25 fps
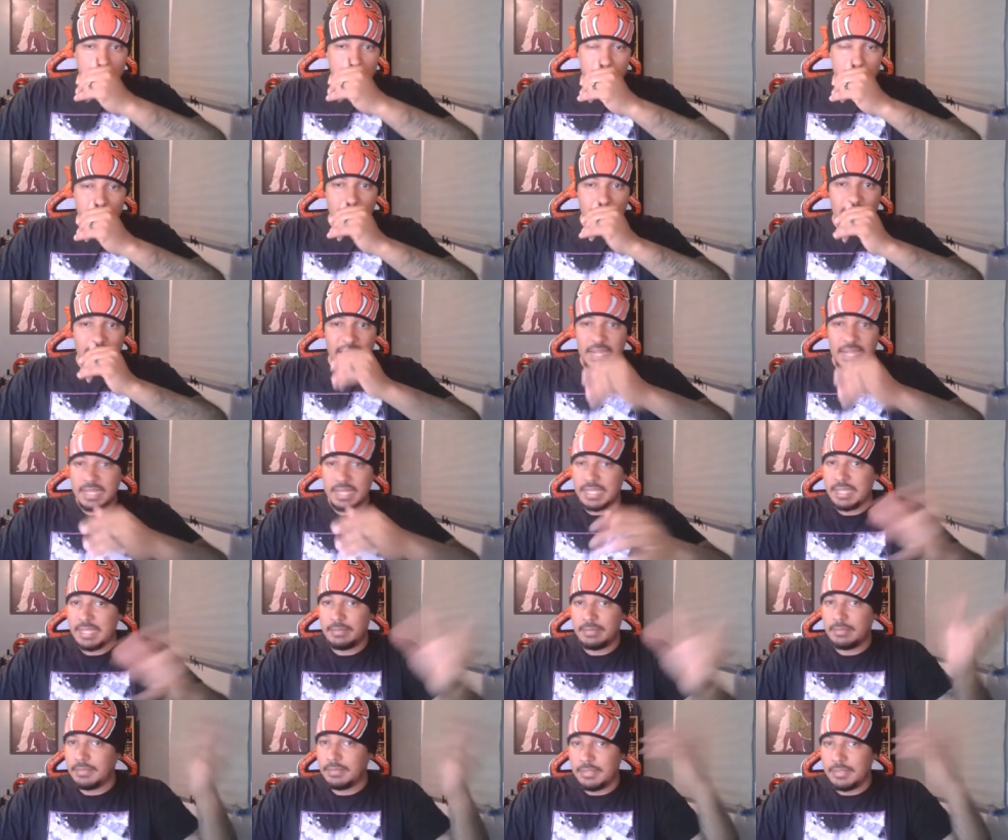they got to
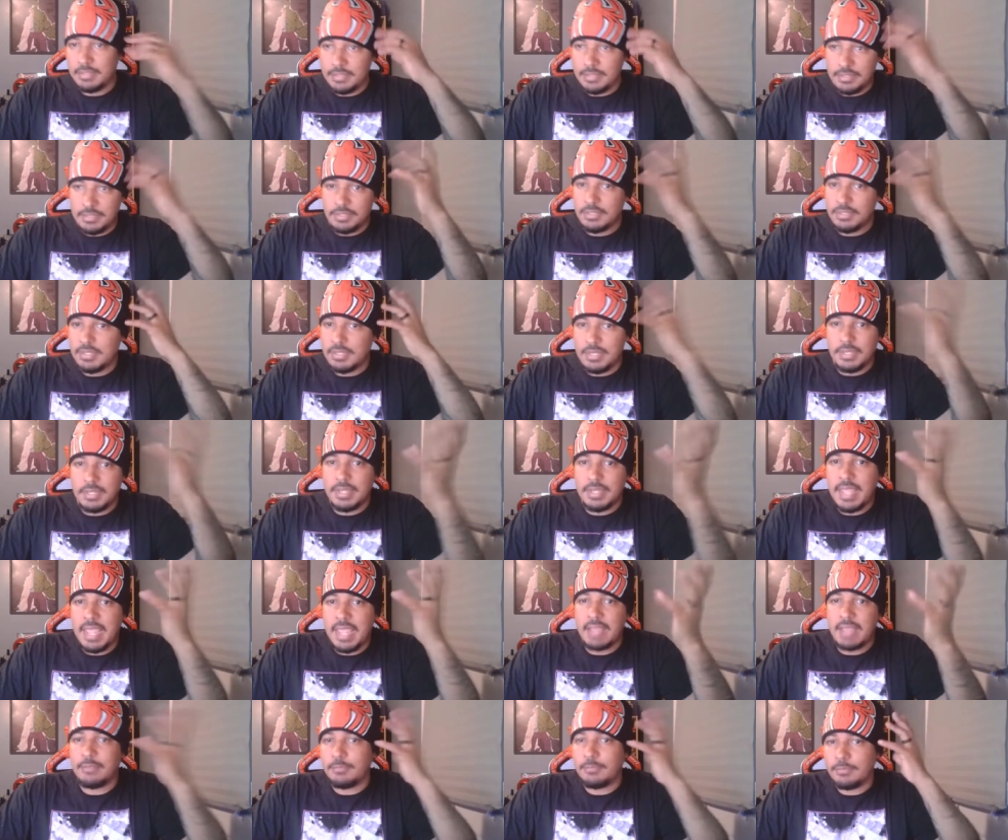keep, you, you
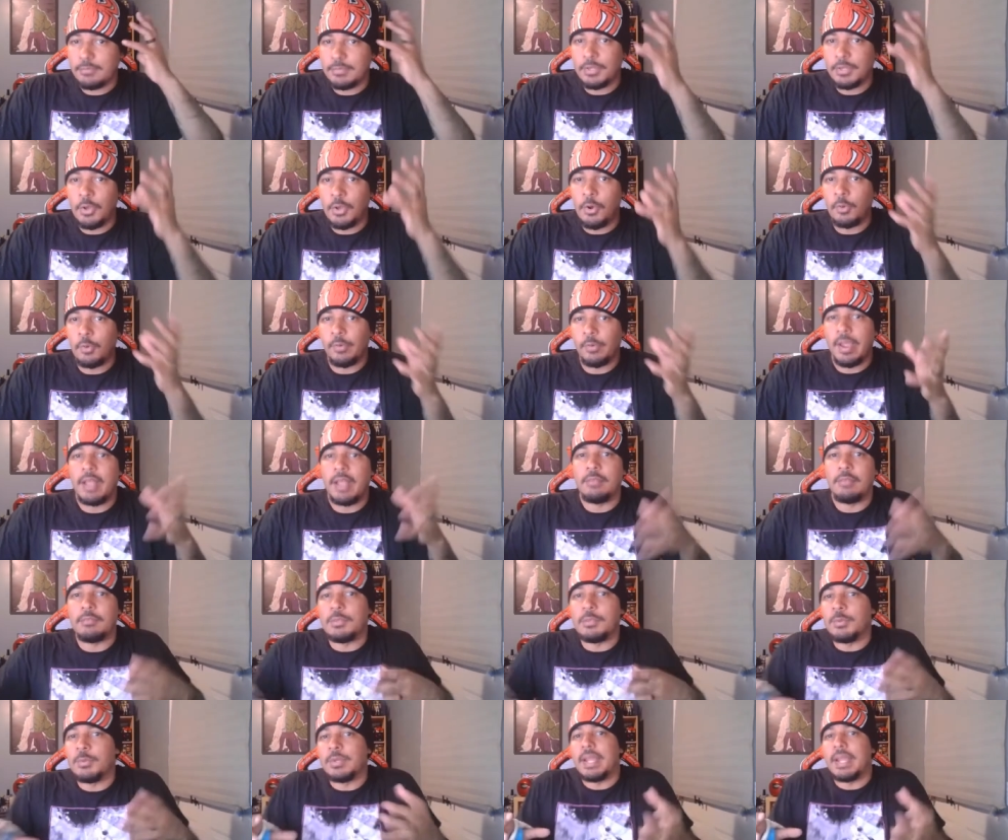can't go around
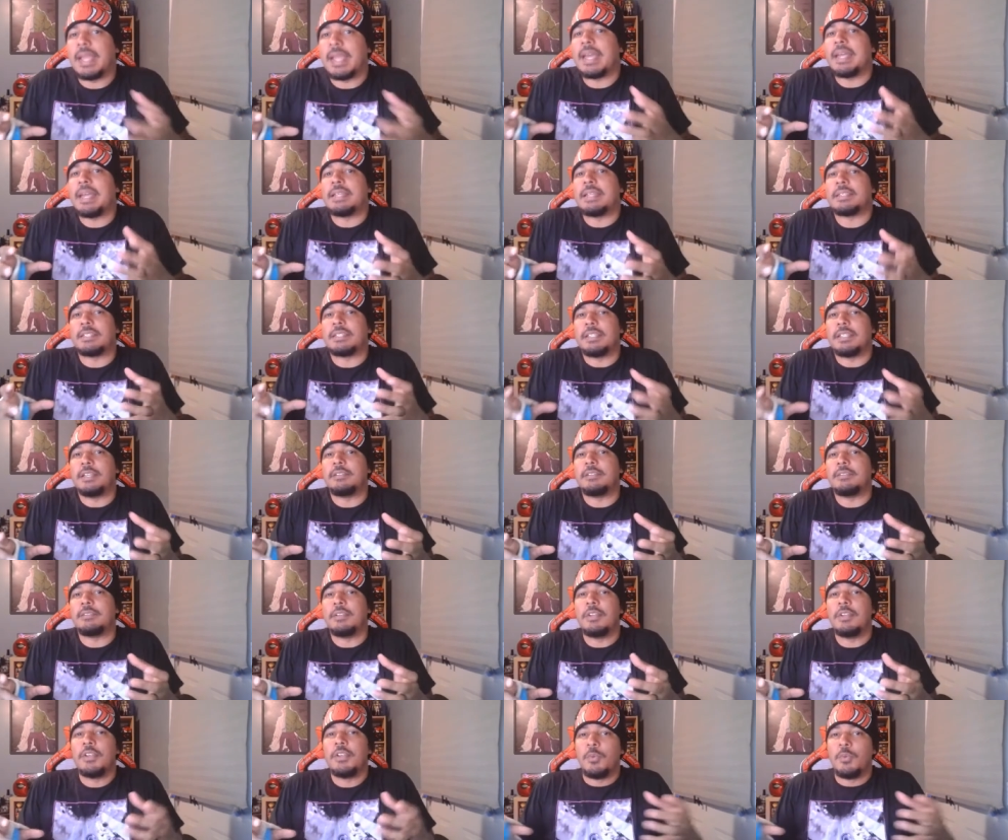doing that kind of stuff
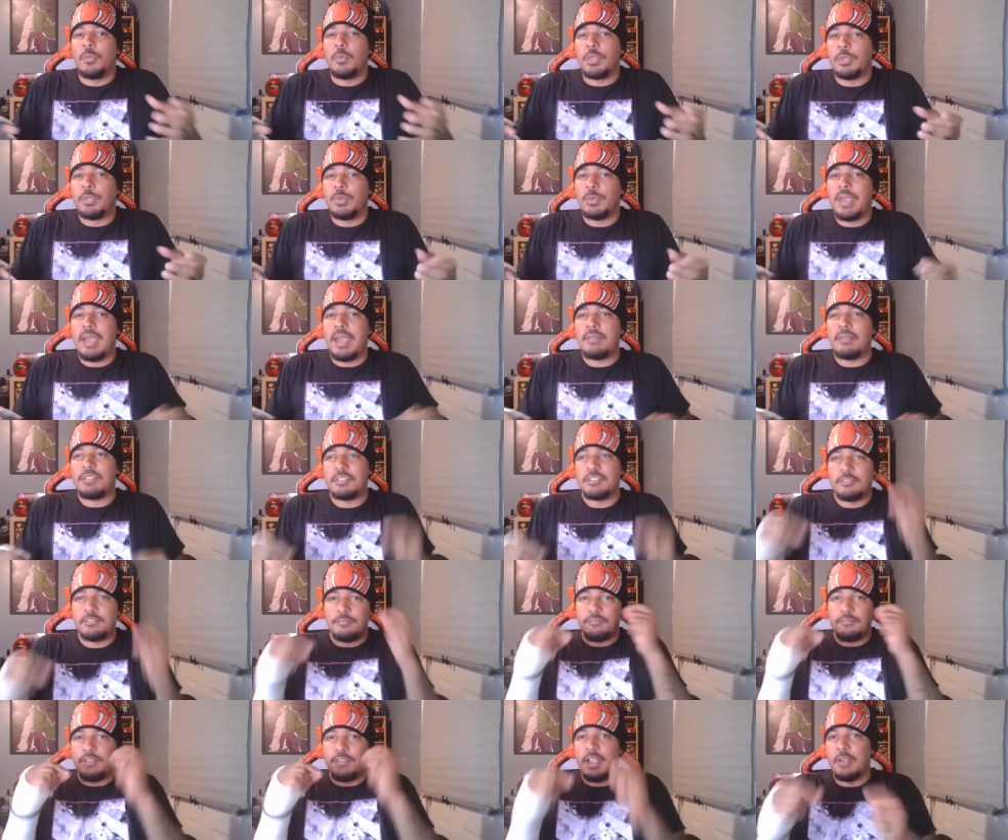when you have this
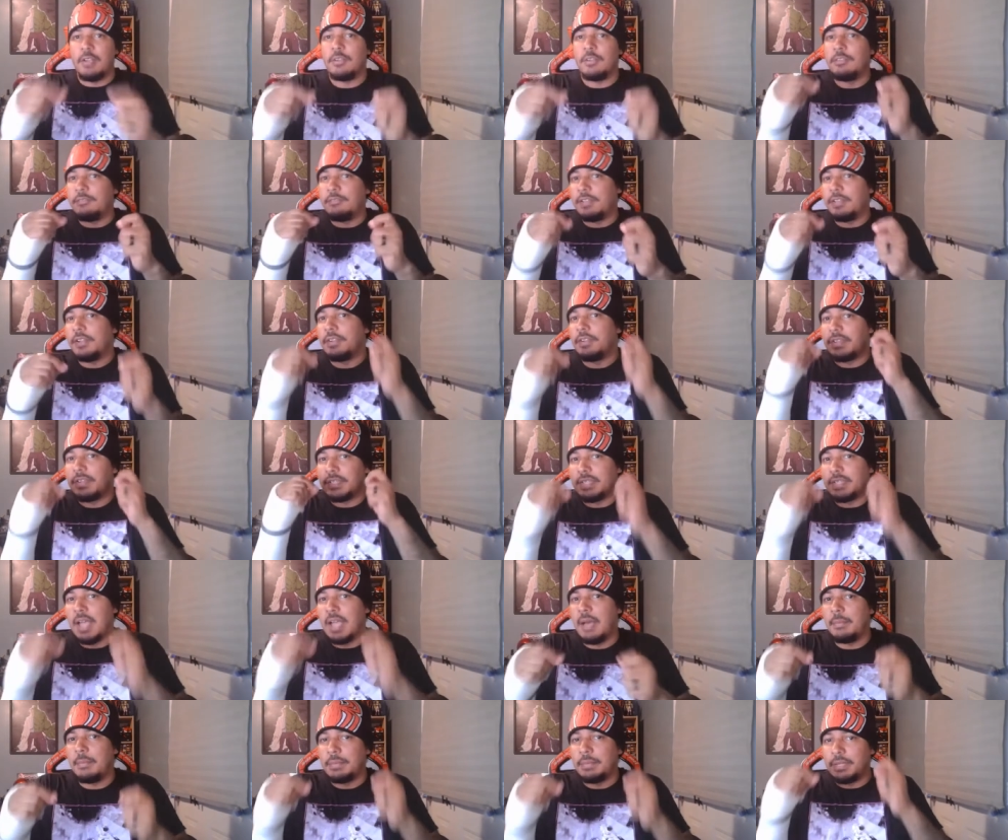very, very
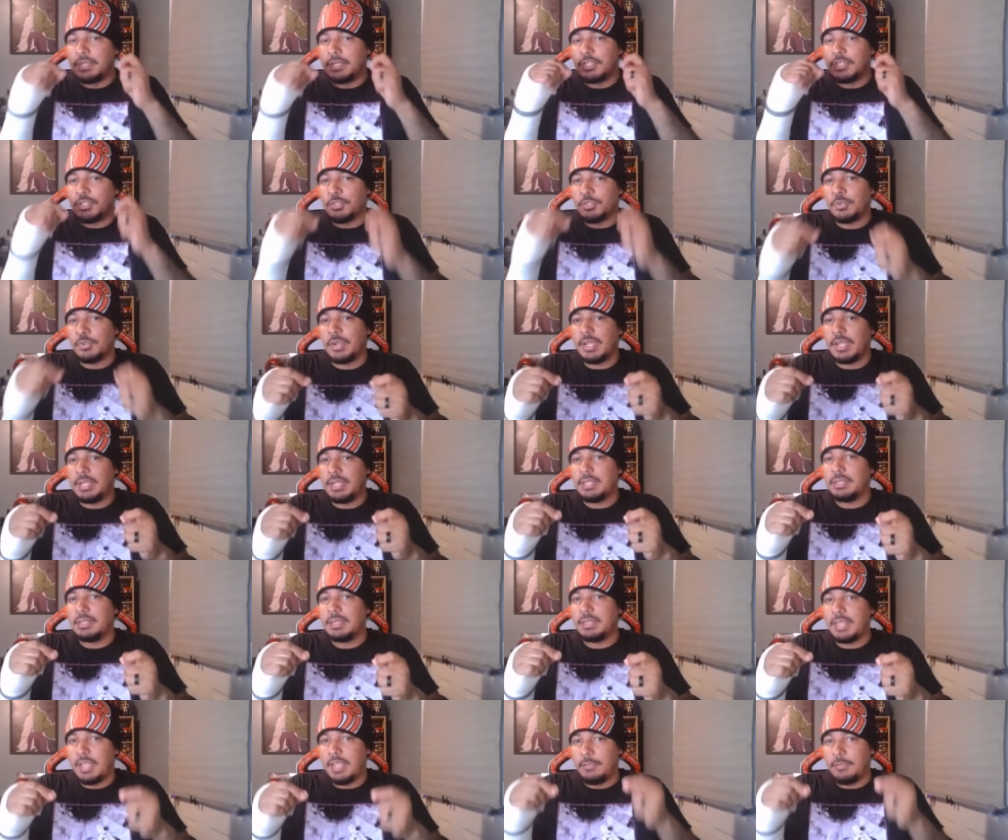dominant trait
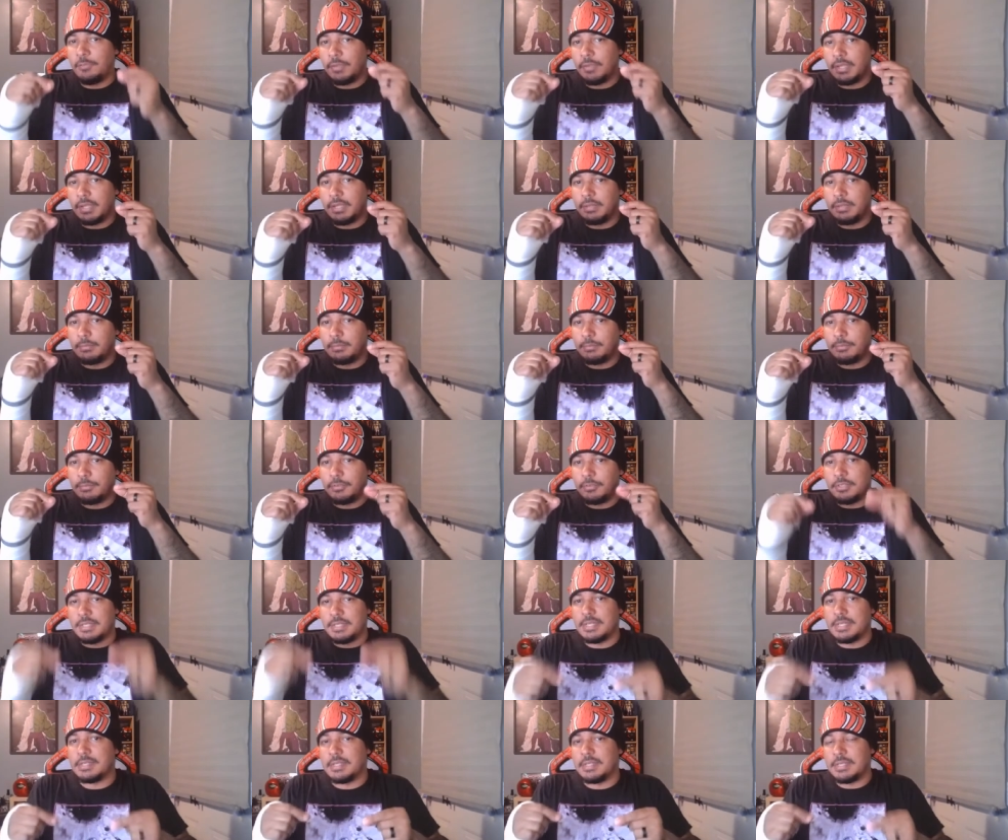that freaking
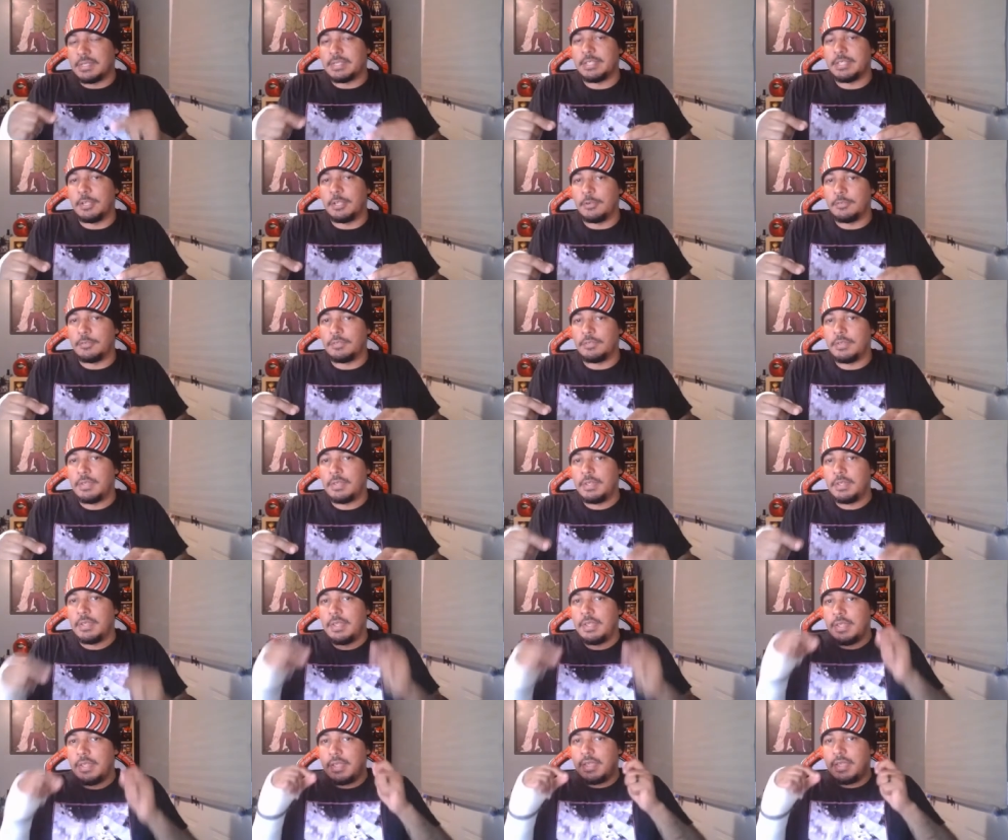presents itself
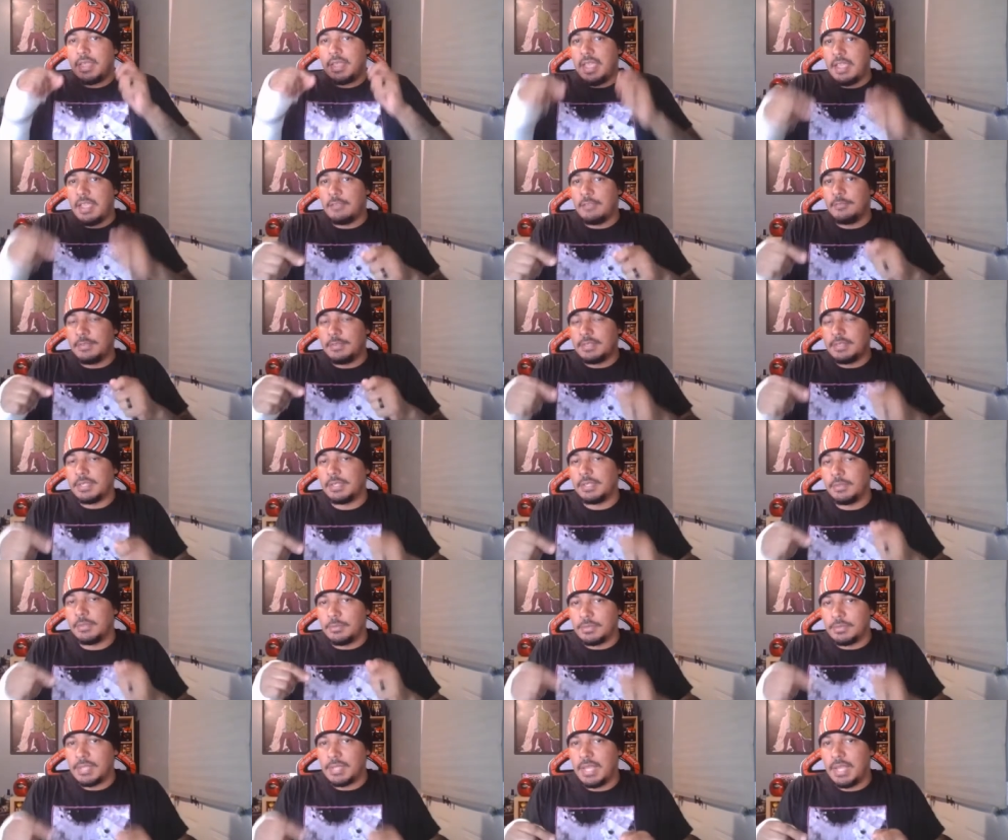every
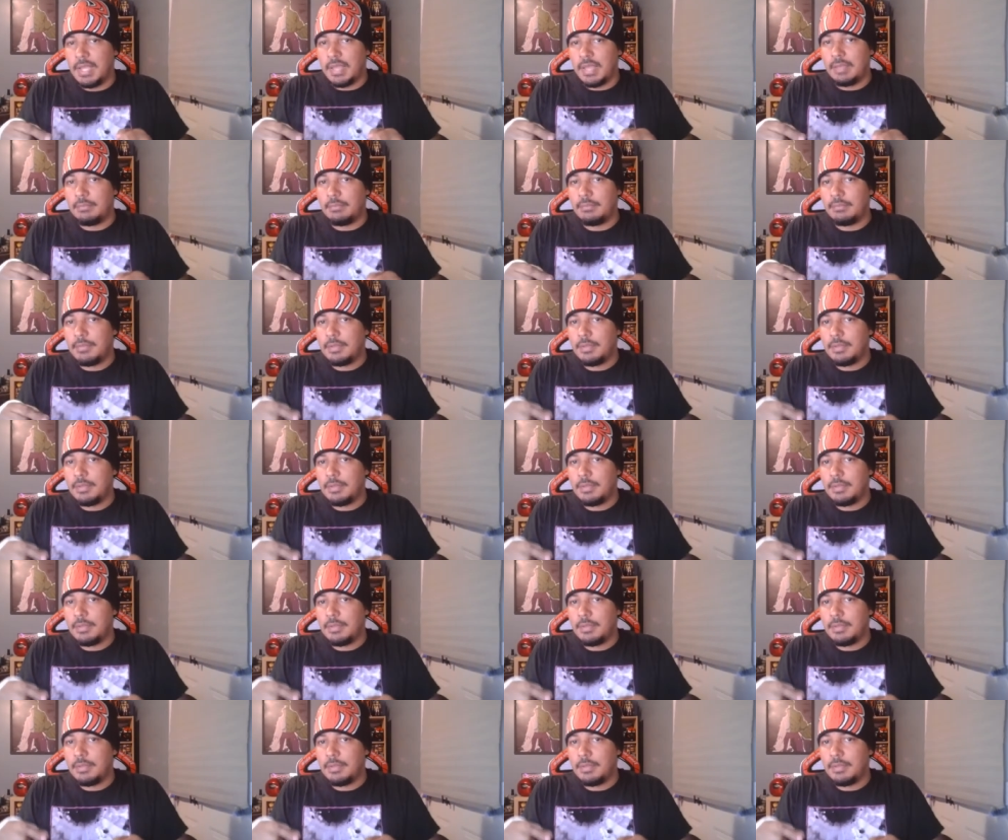single time,